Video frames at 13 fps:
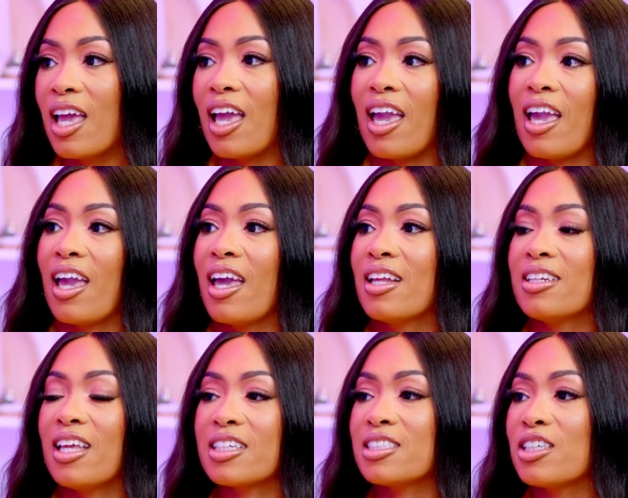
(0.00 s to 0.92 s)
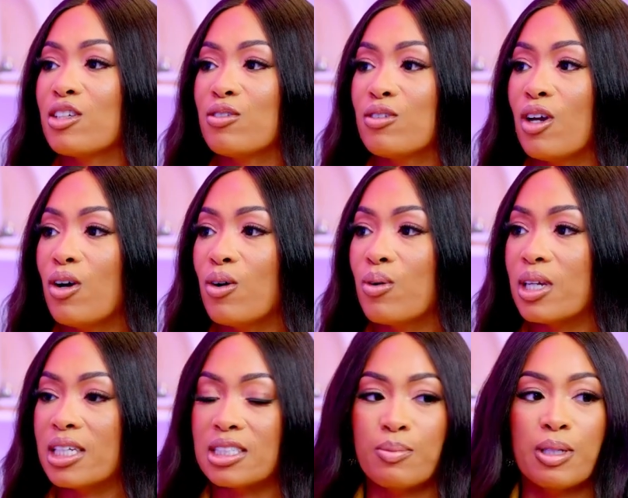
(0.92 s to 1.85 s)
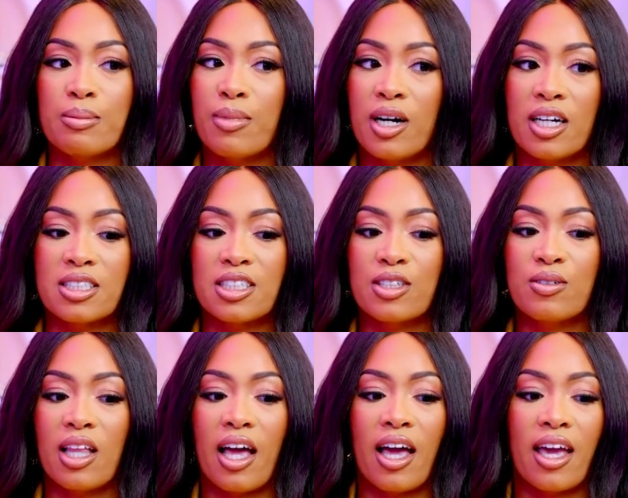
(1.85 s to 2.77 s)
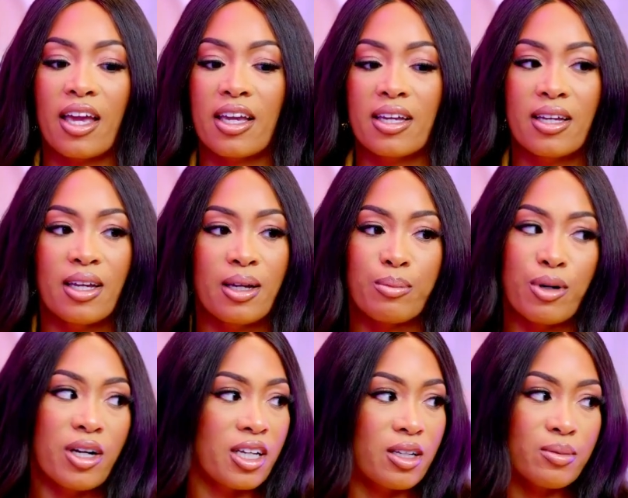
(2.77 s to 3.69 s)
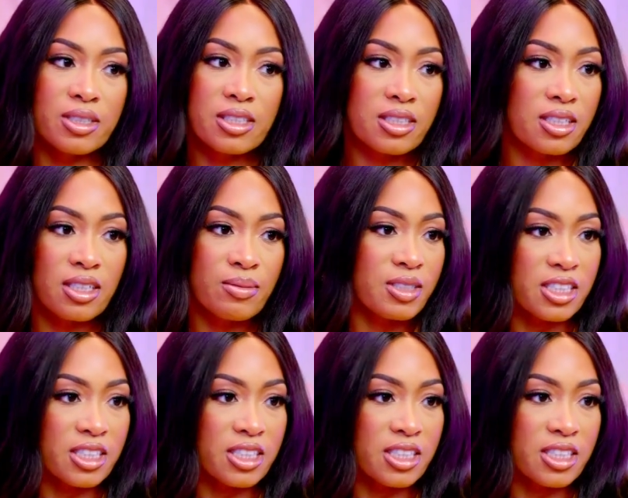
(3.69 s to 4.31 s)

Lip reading: And next thing you know, it's been months and you like, bruh, it was a